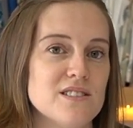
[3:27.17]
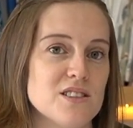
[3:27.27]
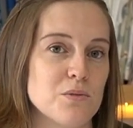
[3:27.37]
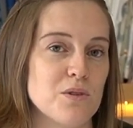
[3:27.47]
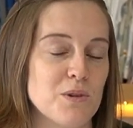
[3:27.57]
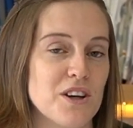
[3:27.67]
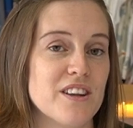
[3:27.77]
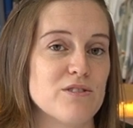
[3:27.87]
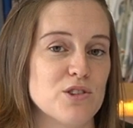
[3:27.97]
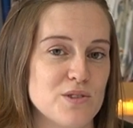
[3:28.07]
So we
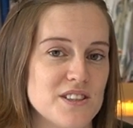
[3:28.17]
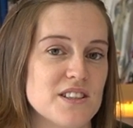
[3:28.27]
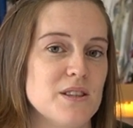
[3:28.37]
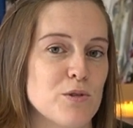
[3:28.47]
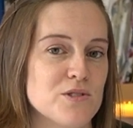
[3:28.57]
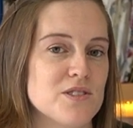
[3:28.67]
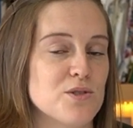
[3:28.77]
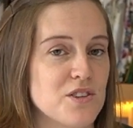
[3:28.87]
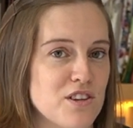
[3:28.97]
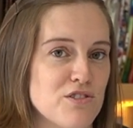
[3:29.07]
either have to do 60 boxes
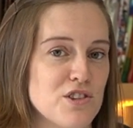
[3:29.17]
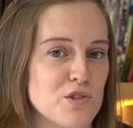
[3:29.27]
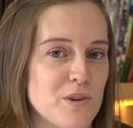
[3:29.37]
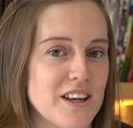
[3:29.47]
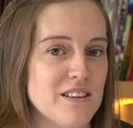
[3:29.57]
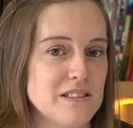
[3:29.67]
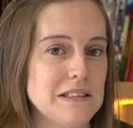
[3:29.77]
or 120.